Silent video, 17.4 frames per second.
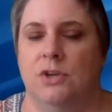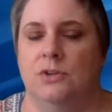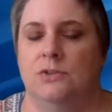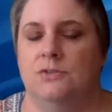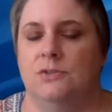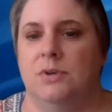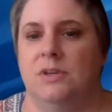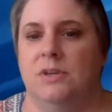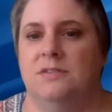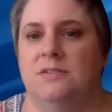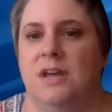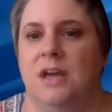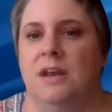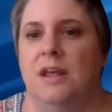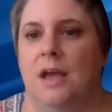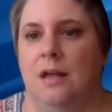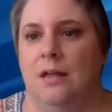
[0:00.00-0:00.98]
So he's
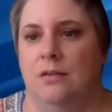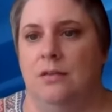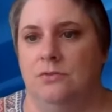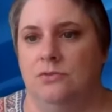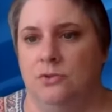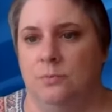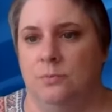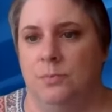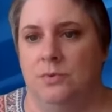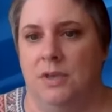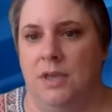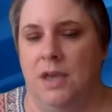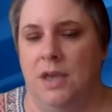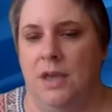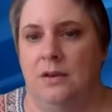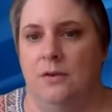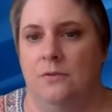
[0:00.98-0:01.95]
not eligible
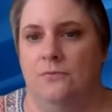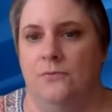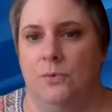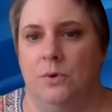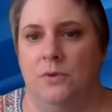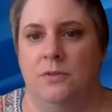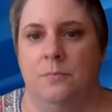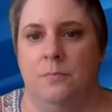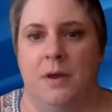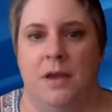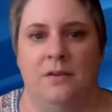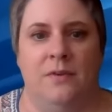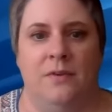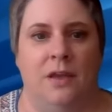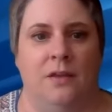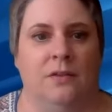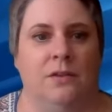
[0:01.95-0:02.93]
yet for the
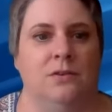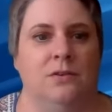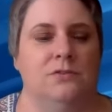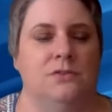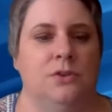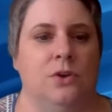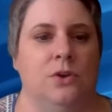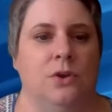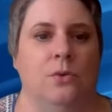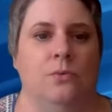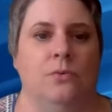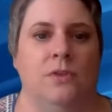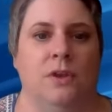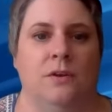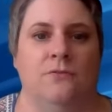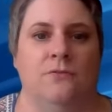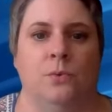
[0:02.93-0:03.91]
bivalent. So
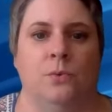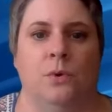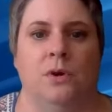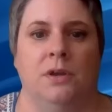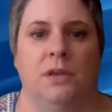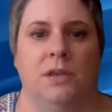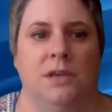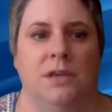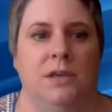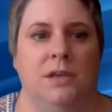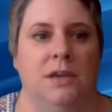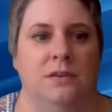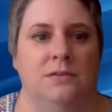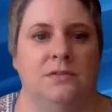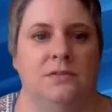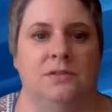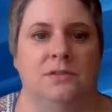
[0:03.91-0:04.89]
therefore he
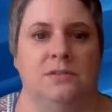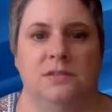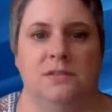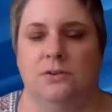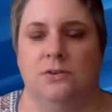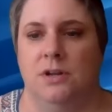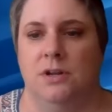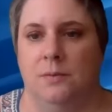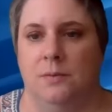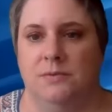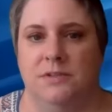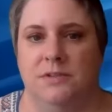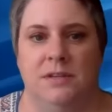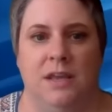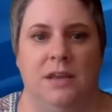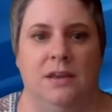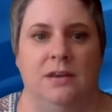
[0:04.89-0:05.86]
is considered up
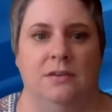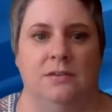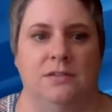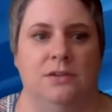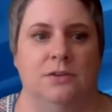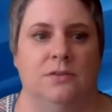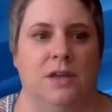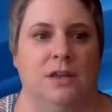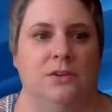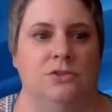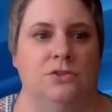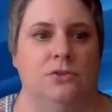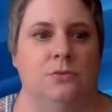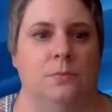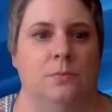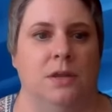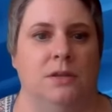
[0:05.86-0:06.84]
to date until that
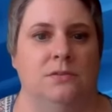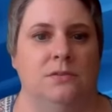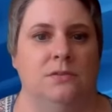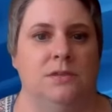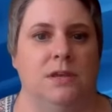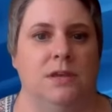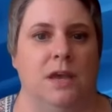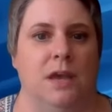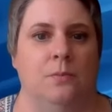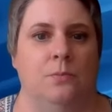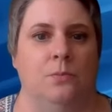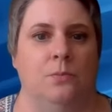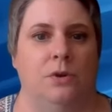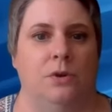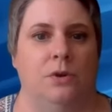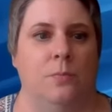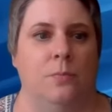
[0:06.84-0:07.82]
2 months
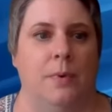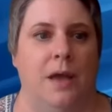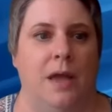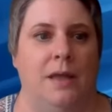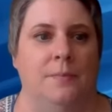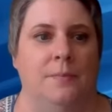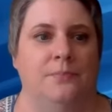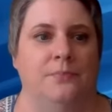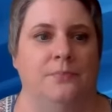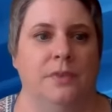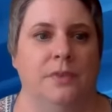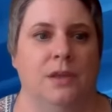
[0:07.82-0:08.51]
would go by.